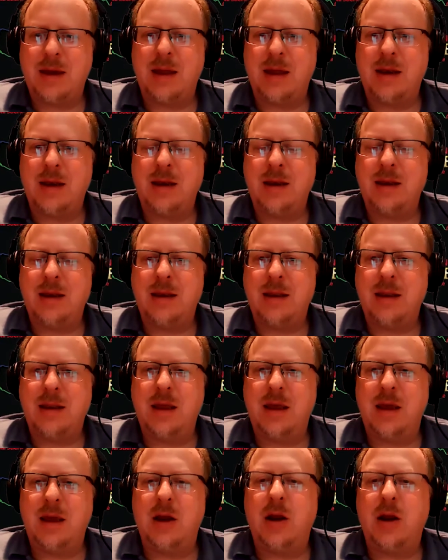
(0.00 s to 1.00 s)
And
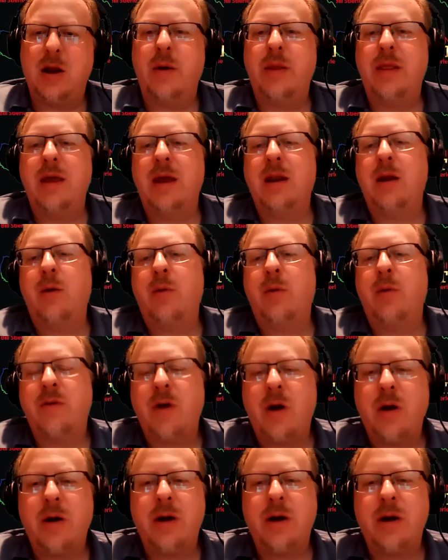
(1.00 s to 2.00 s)
there was
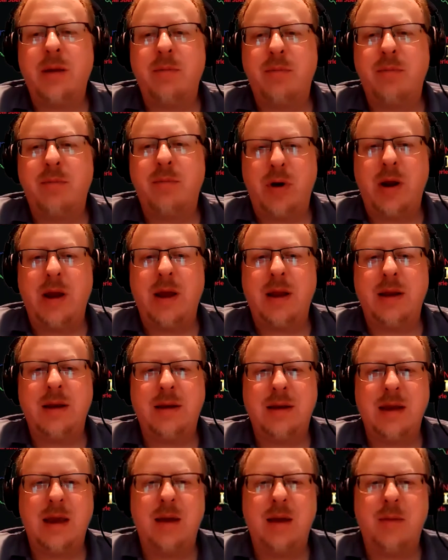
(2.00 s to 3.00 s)
already
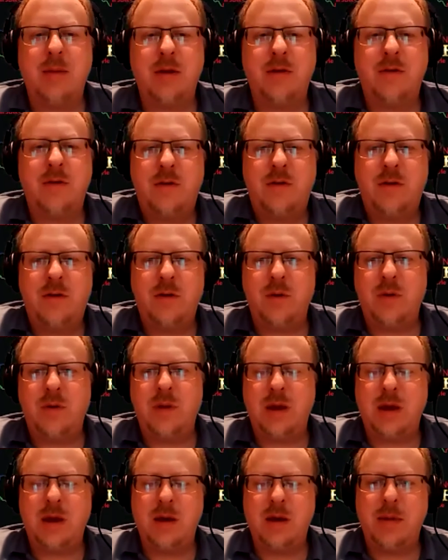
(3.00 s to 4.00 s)
brand damage to
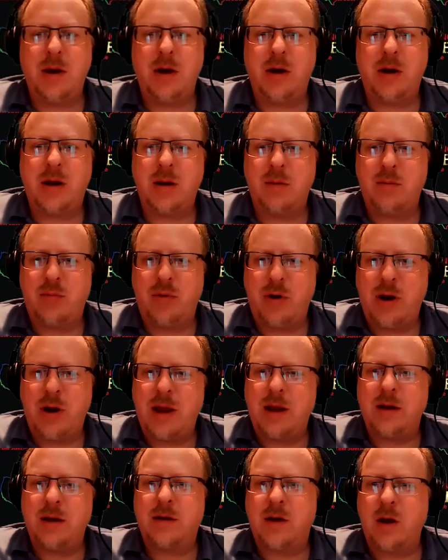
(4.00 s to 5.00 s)
the American
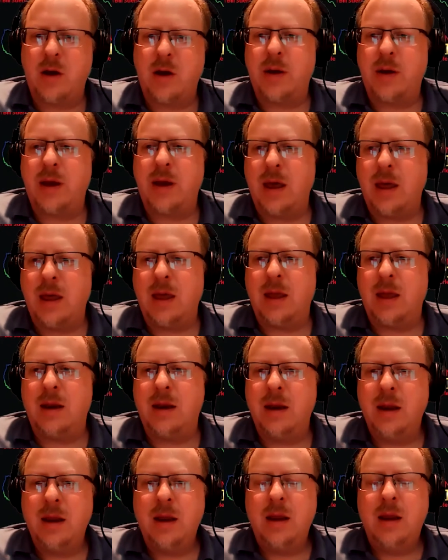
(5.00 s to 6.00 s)
brand going on
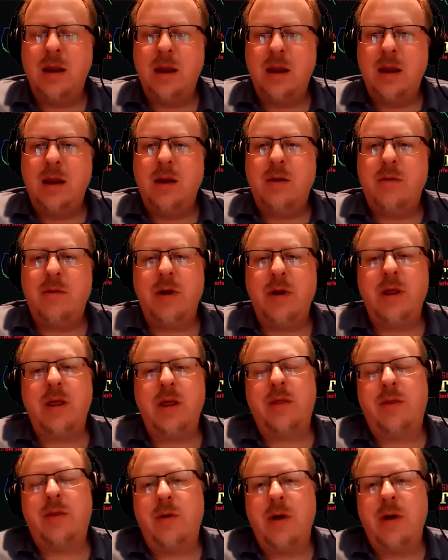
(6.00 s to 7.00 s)

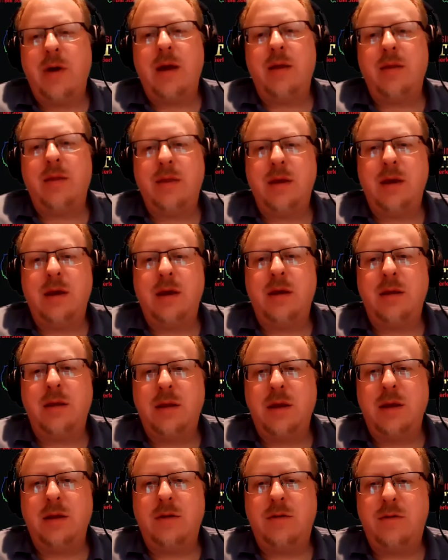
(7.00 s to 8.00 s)
really throughout the
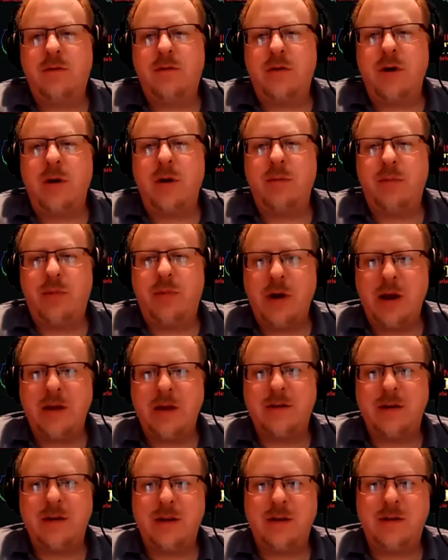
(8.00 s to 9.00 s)
Trump
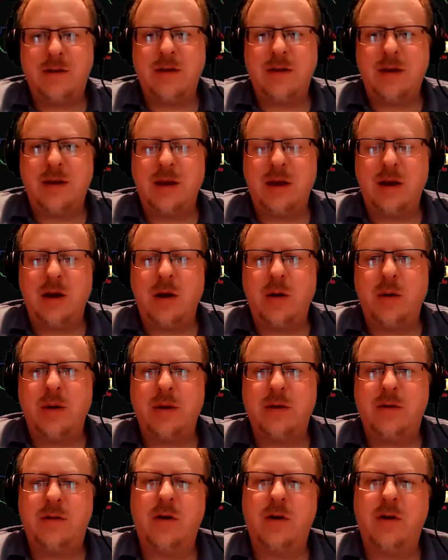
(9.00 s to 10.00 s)
presidency,
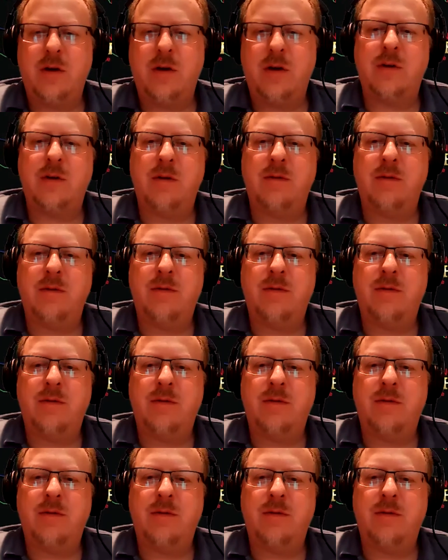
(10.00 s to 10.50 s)
in terms of,